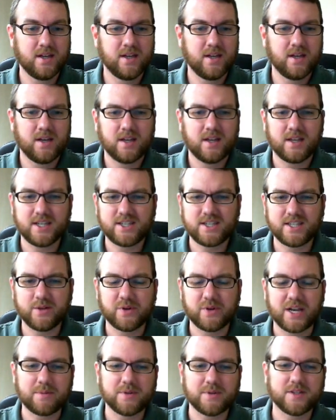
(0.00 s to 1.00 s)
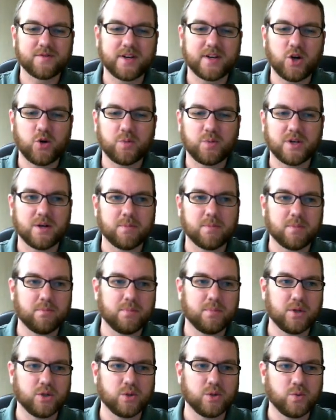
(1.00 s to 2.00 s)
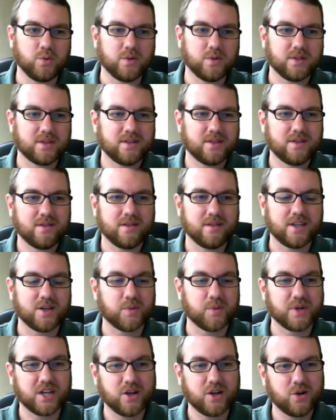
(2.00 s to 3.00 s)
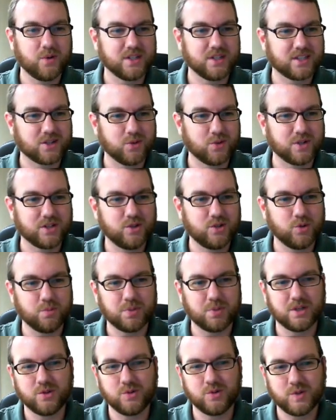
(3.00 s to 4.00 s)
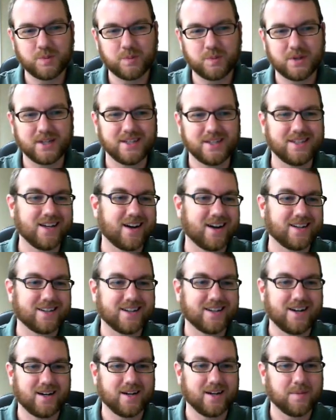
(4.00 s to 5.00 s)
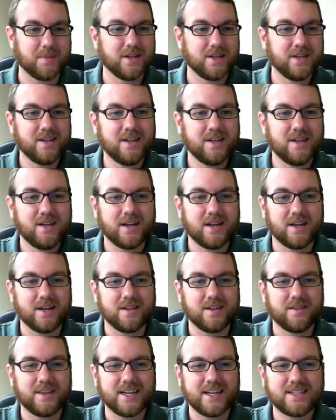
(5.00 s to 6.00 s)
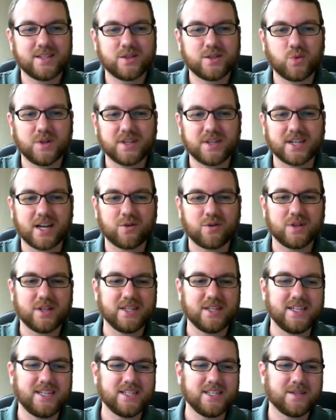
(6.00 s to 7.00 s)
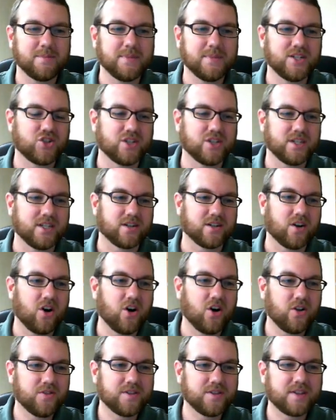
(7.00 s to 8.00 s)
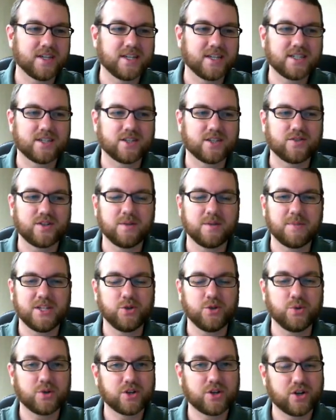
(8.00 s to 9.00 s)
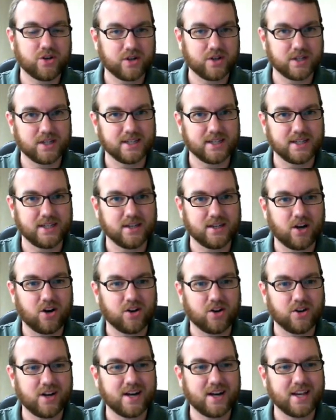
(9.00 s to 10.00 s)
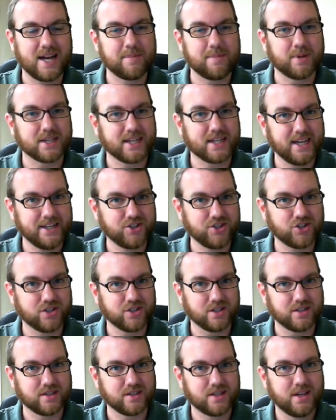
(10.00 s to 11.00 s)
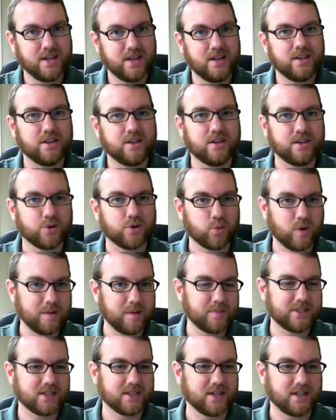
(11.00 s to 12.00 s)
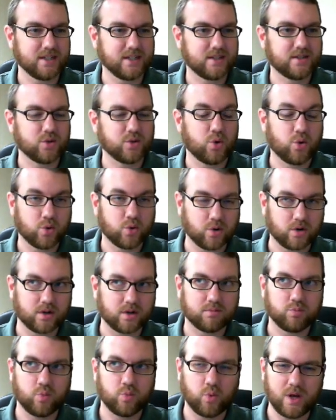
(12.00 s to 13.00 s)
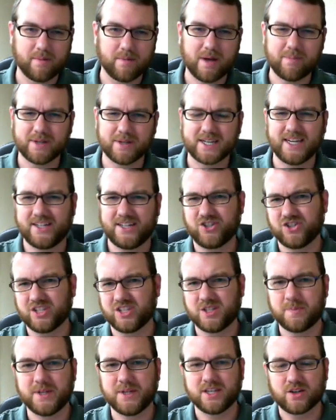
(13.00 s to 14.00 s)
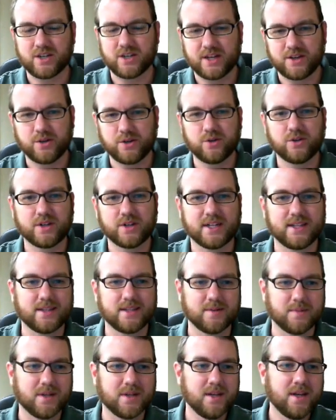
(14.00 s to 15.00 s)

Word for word: Let's see what happens if I open up Balloons. There we go, it's going to balloons play dot com. Uh, that's the one thing I really need to mention here. All the things that are in the menu currently are not applications, they're websites or web applications, depending on how you look at them.